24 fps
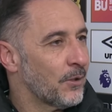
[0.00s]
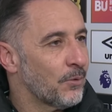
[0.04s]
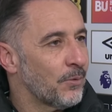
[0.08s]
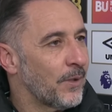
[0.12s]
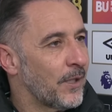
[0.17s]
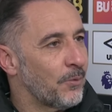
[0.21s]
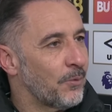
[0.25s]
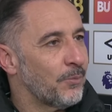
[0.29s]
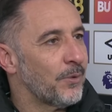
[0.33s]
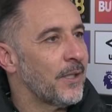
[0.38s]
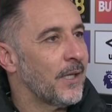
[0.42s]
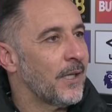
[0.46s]

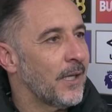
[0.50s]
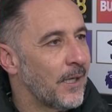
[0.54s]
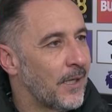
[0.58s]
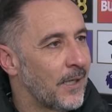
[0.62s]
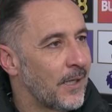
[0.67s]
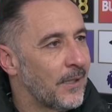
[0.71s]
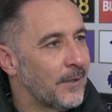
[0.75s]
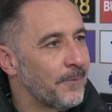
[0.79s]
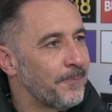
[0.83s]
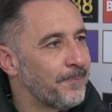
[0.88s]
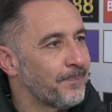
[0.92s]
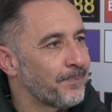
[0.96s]
when we
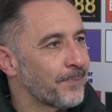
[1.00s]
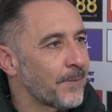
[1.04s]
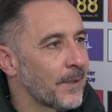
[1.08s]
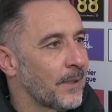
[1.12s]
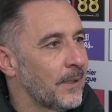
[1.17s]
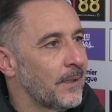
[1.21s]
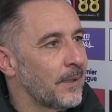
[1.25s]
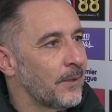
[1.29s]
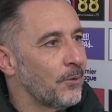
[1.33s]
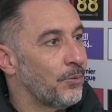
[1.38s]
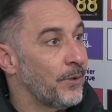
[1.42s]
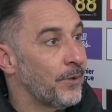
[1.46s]
are
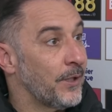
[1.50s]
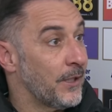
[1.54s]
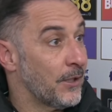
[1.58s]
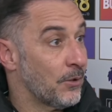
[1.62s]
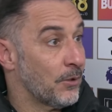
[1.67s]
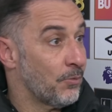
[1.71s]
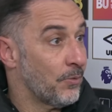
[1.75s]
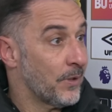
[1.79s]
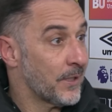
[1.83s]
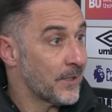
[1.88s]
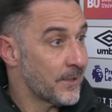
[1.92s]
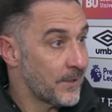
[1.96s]

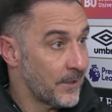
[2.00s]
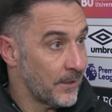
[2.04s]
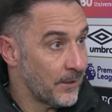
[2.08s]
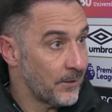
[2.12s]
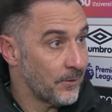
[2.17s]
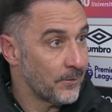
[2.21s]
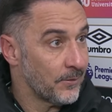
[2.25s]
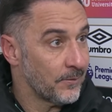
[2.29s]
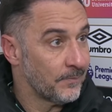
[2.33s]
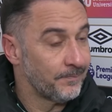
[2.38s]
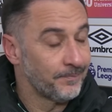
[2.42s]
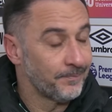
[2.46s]
winning
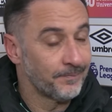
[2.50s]
1-0,